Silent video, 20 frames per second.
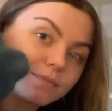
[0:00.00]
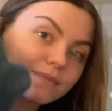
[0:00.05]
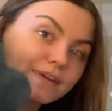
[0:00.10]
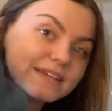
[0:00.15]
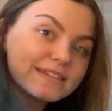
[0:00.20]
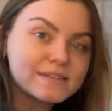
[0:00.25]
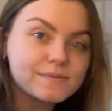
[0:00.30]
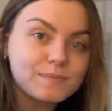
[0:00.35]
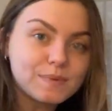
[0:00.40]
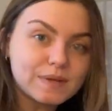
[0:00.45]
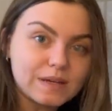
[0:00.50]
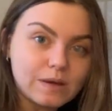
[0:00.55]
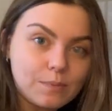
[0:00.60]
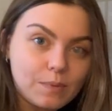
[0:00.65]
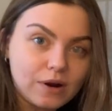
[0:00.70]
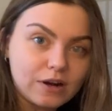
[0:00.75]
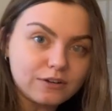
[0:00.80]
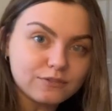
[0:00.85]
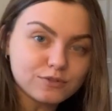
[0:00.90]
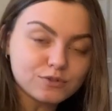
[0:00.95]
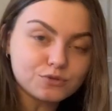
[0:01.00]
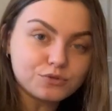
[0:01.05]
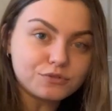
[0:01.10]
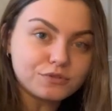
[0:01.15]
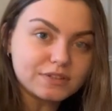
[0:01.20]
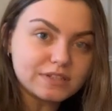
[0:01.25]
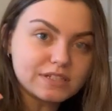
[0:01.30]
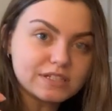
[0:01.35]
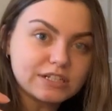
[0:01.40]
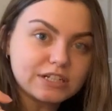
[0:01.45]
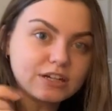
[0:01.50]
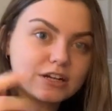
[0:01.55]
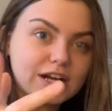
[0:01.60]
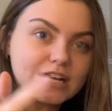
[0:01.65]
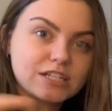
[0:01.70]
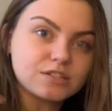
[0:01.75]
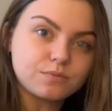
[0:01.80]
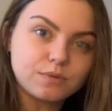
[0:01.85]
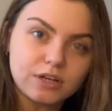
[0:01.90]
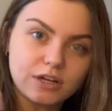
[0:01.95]
is a big part of school this year,
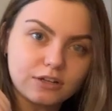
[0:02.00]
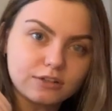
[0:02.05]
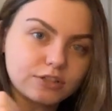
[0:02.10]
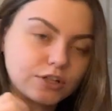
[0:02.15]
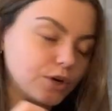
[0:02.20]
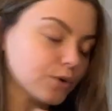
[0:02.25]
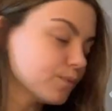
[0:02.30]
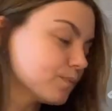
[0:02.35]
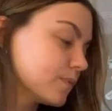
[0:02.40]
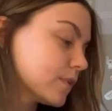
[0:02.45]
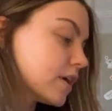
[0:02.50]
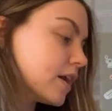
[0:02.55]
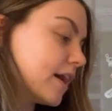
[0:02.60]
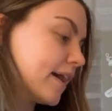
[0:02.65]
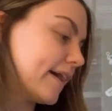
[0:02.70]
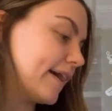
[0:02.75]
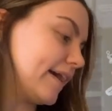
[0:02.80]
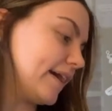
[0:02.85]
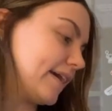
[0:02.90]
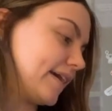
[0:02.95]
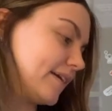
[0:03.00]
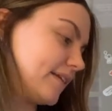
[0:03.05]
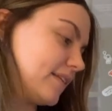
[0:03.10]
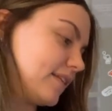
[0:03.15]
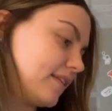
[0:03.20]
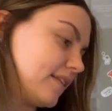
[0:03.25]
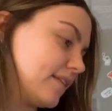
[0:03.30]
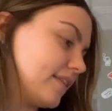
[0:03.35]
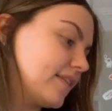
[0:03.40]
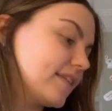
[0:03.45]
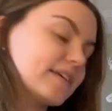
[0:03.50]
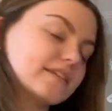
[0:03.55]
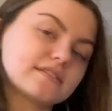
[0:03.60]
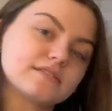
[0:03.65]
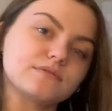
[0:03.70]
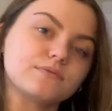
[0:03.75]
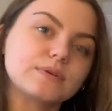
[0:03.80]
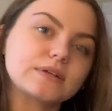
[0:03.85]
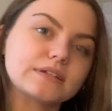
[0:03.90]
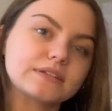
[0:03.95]
as we all know, and this
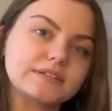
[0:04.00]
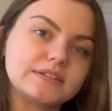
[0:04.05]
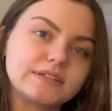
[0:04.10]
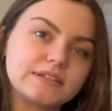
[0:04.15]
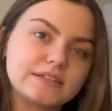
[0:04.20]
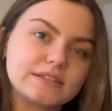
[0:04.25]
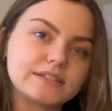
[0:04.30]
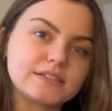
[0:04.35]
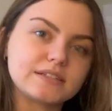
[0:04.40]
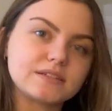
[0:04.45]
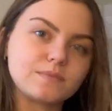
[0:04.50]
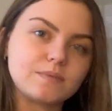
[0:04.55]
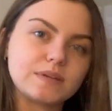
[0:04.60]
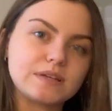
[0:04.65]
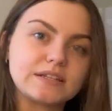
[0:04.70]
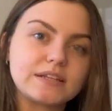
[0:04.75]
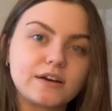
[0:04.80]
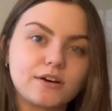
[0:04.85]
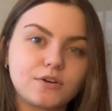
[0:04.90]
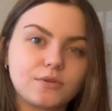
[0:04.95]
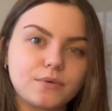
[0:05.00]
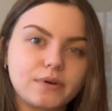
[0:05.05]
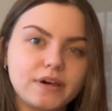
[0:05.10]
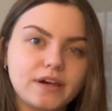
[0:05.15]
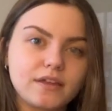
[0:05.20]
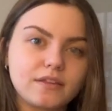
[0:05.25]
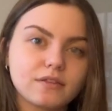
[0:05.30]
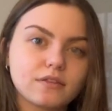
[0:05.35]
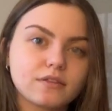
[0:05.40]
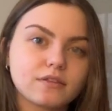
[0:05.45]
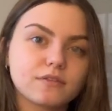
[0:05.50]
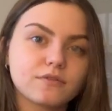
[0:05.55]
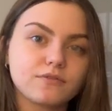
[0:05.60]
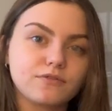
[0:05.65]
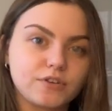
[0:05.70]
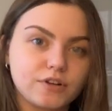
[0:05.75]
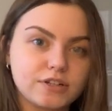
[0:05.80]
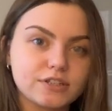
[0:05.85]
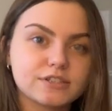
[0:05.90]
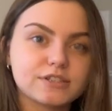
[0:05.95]
really needs to be dealt with
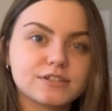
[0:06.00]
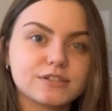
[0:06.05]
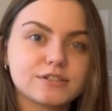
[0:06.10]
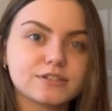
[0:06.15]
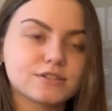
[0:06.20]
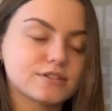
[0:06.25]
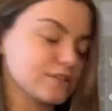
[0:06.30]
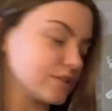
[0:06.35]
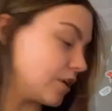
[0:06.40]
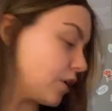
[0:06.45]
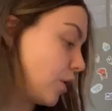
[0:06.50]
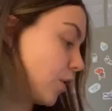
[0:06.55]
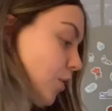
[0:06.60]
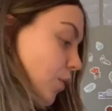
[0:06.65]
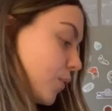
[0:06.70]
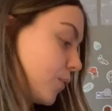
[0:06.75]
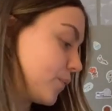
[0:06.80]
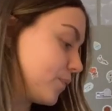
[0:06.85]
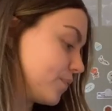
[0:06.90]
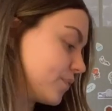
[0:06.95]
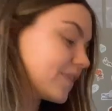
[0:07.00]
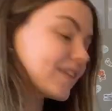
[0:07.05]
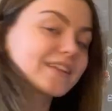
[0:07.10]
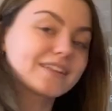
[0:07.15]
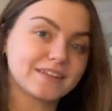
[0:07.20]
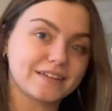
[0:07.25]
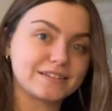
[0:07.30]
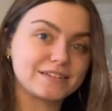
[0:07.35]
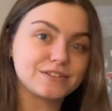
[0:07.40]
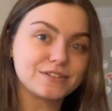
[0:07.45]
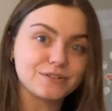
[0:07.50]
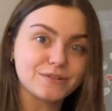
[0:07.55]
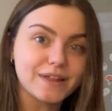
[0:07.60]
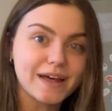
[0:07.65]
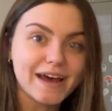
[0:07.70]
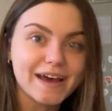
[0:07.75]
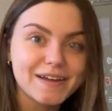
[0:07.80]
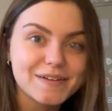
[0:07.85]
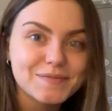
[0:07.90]
first. So let's do that.